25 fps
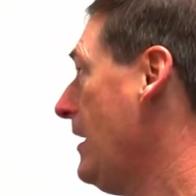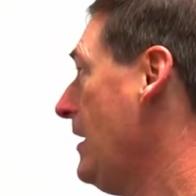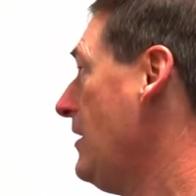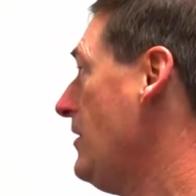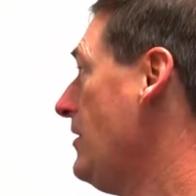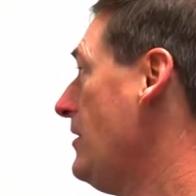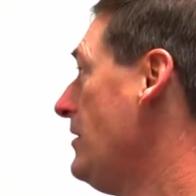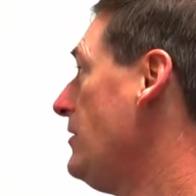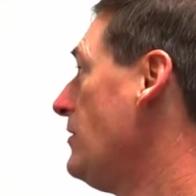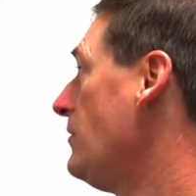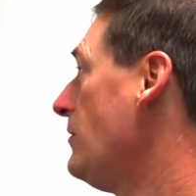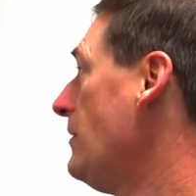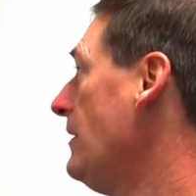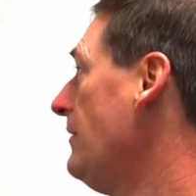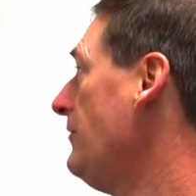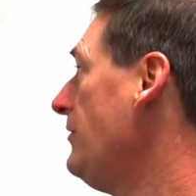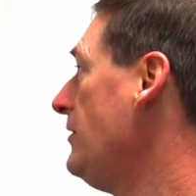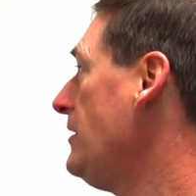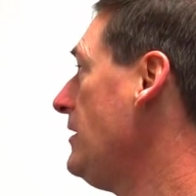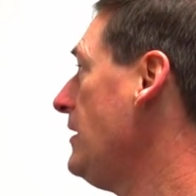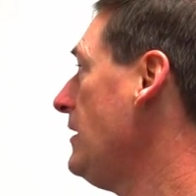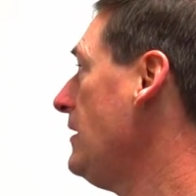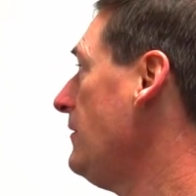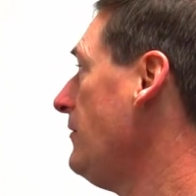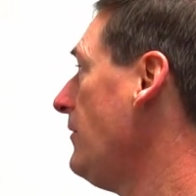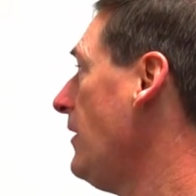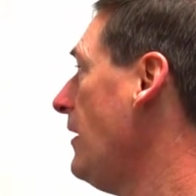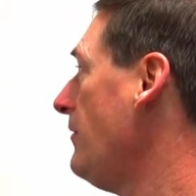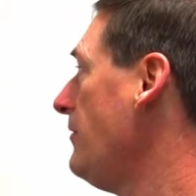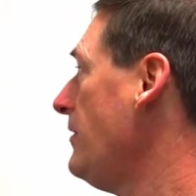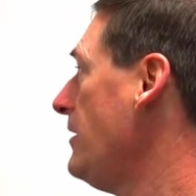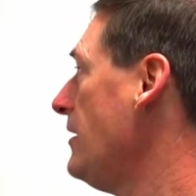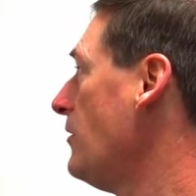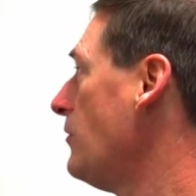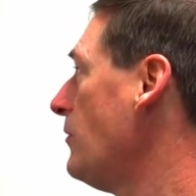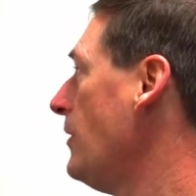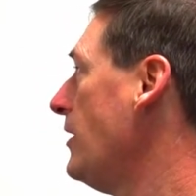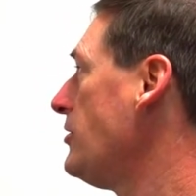The derivative of
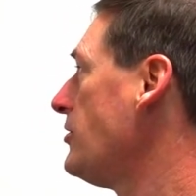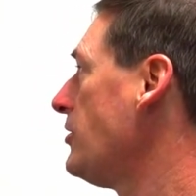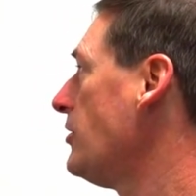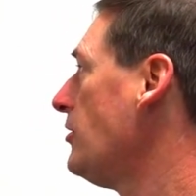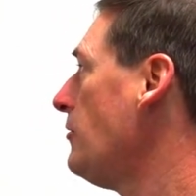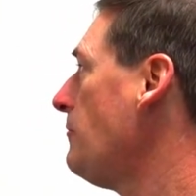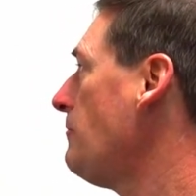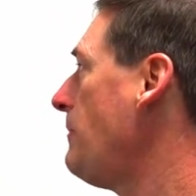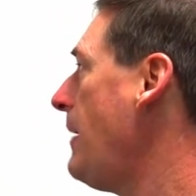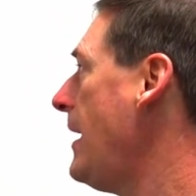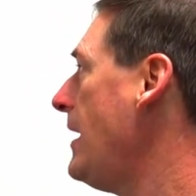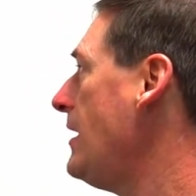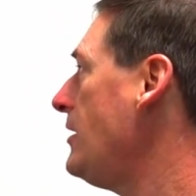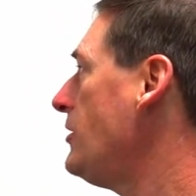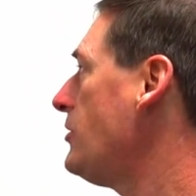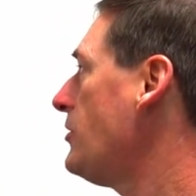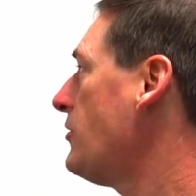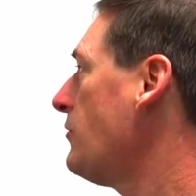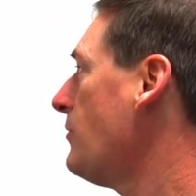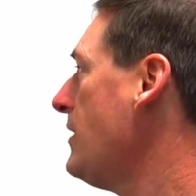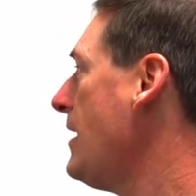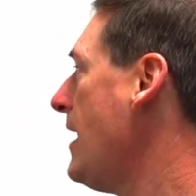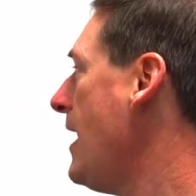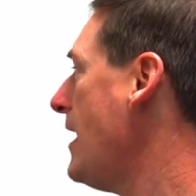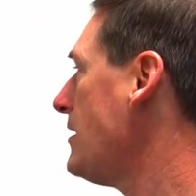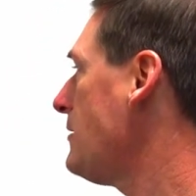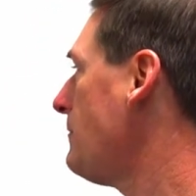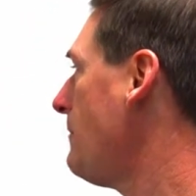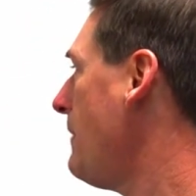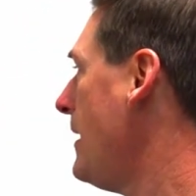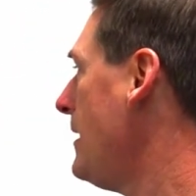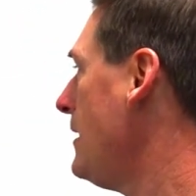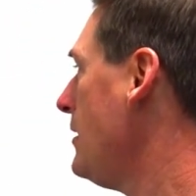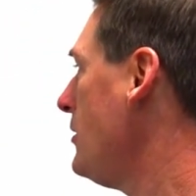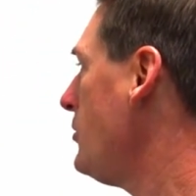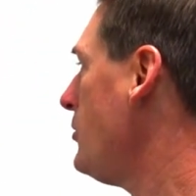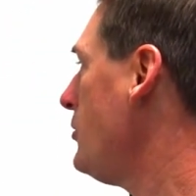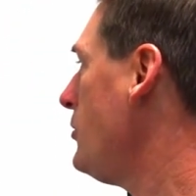the original base 3x
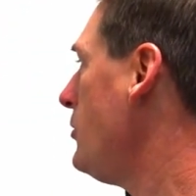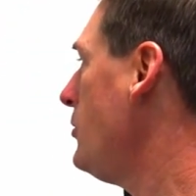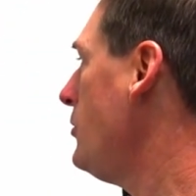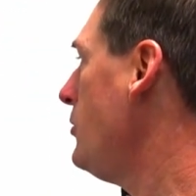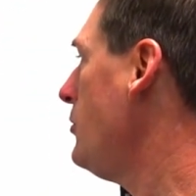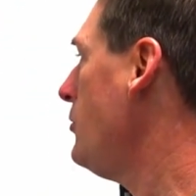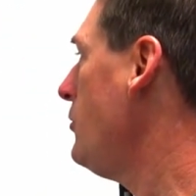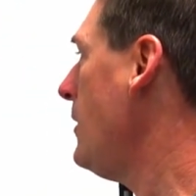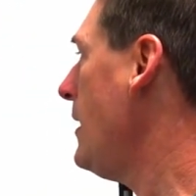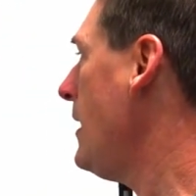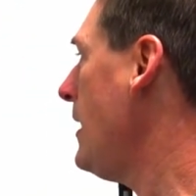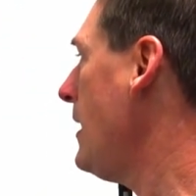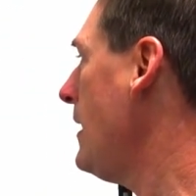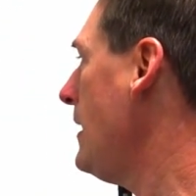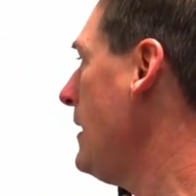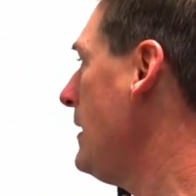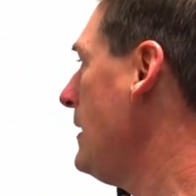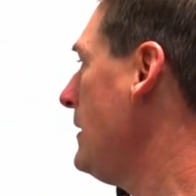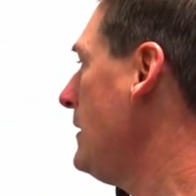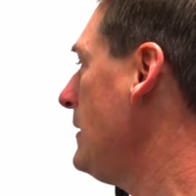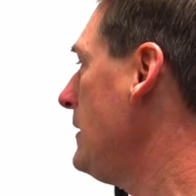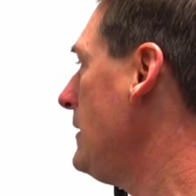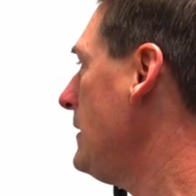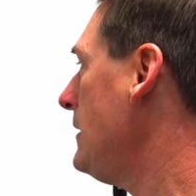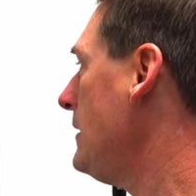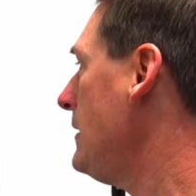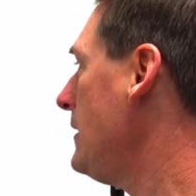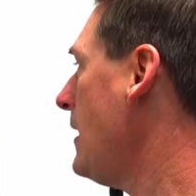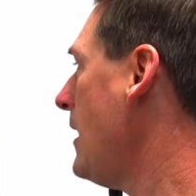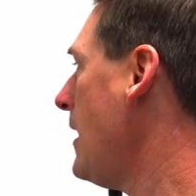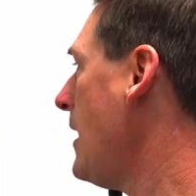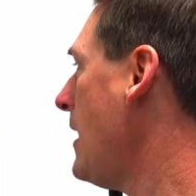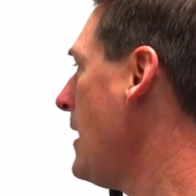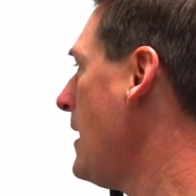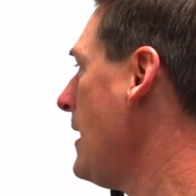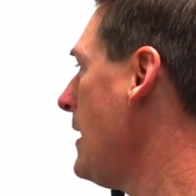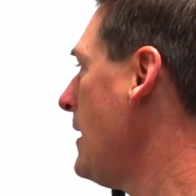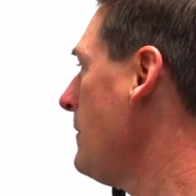minus 2 is
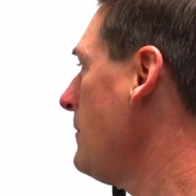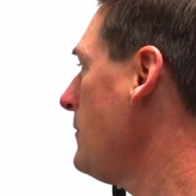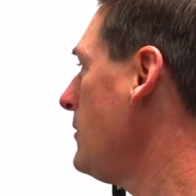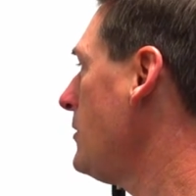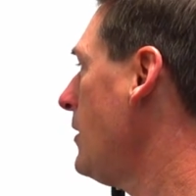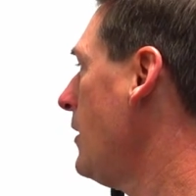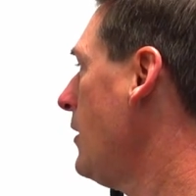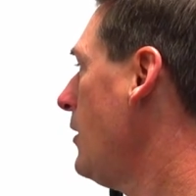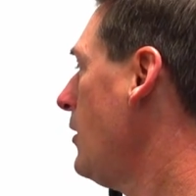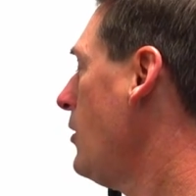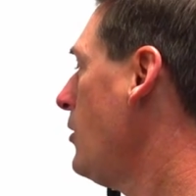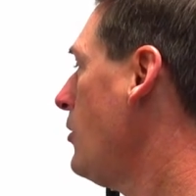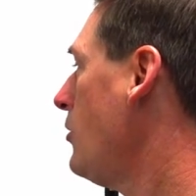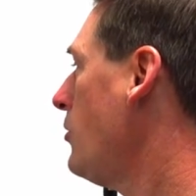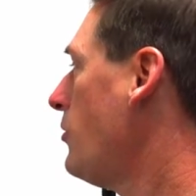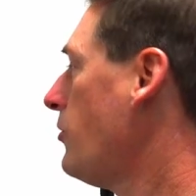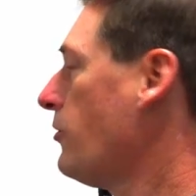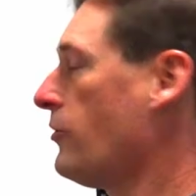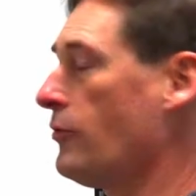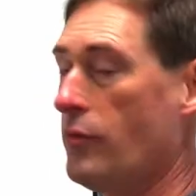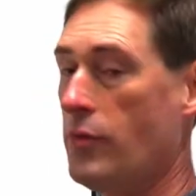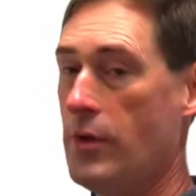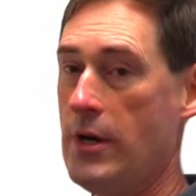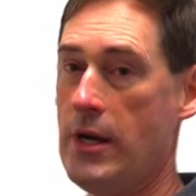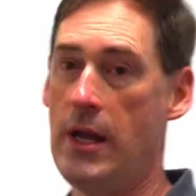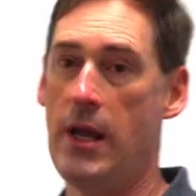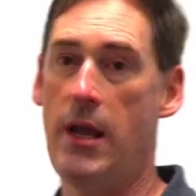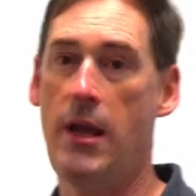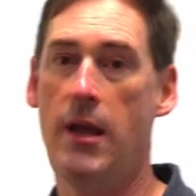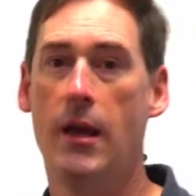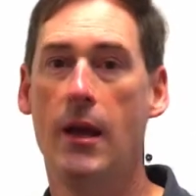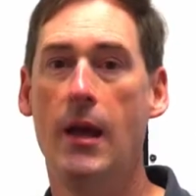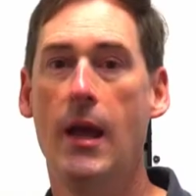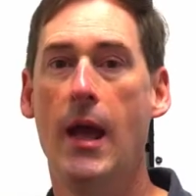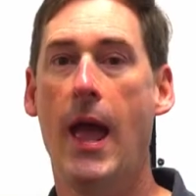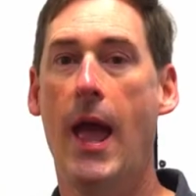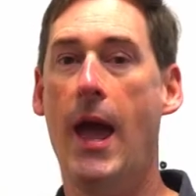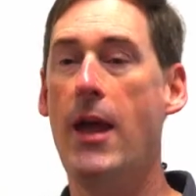times 3.
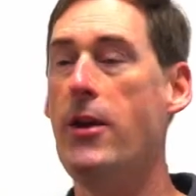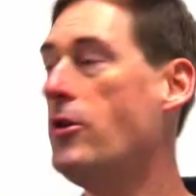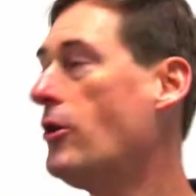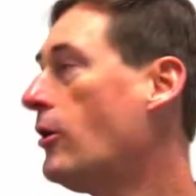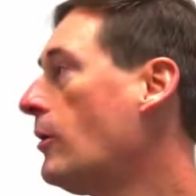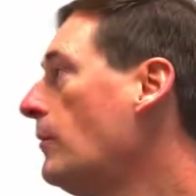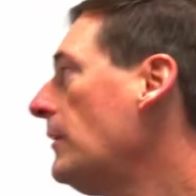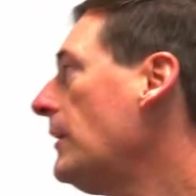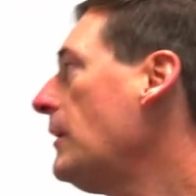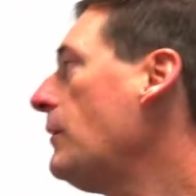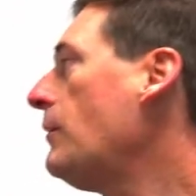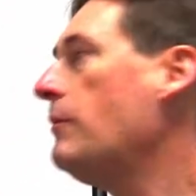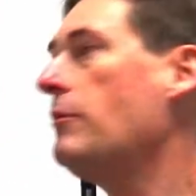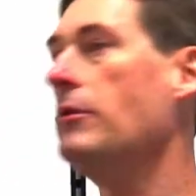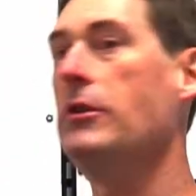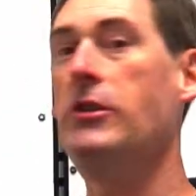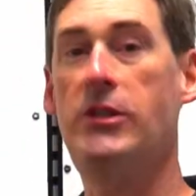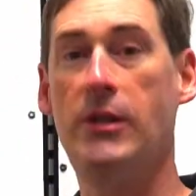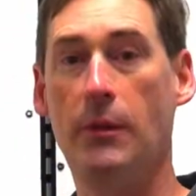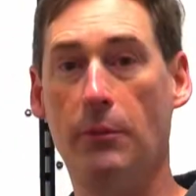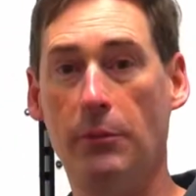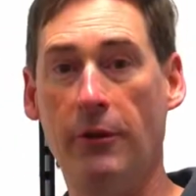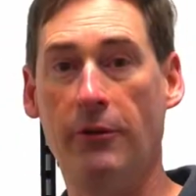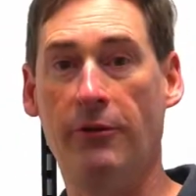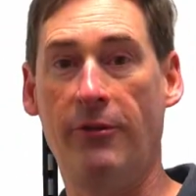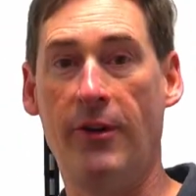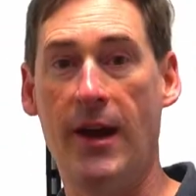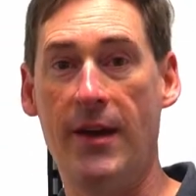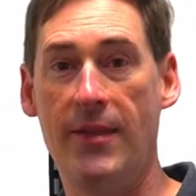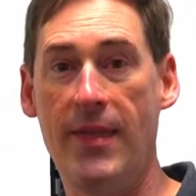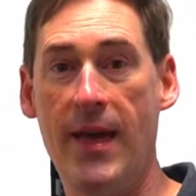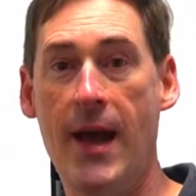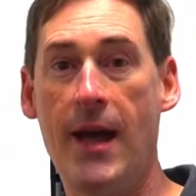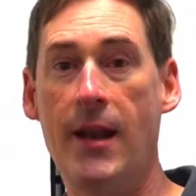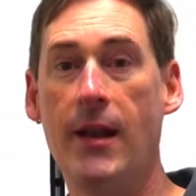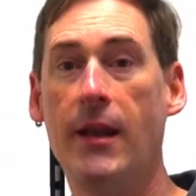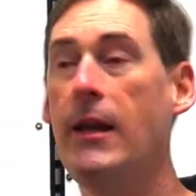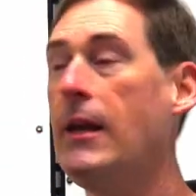And normally we would simplify
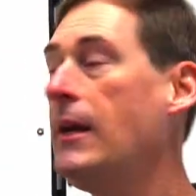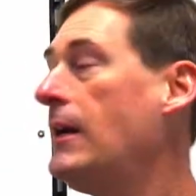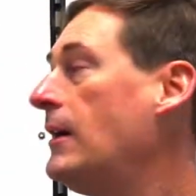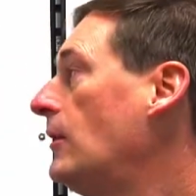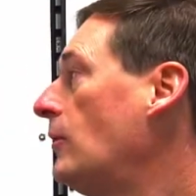that.